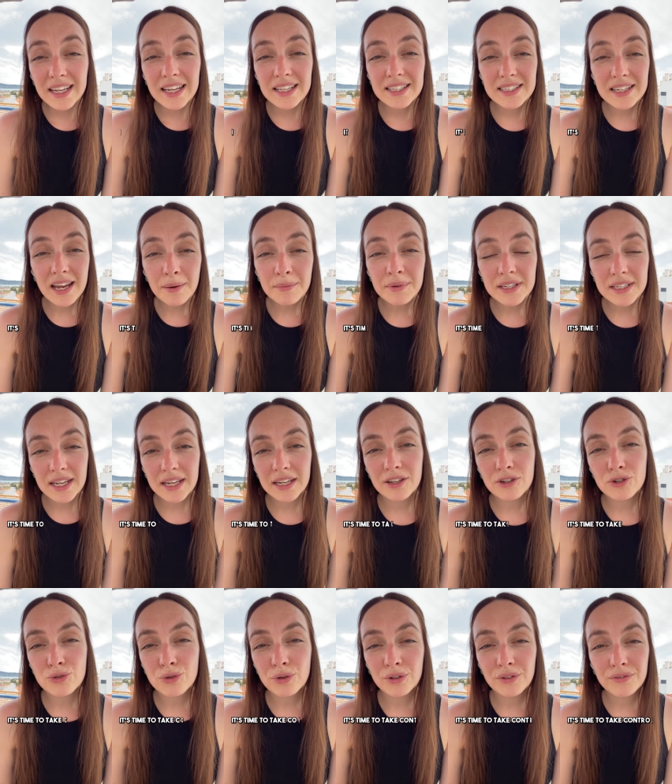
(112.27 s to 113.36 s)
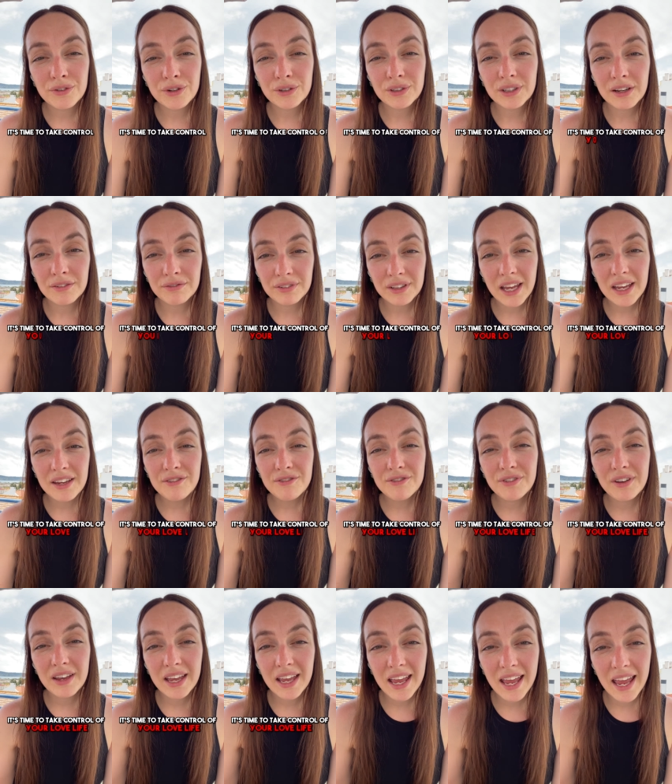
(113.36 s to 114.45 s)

It's time to take control of your love life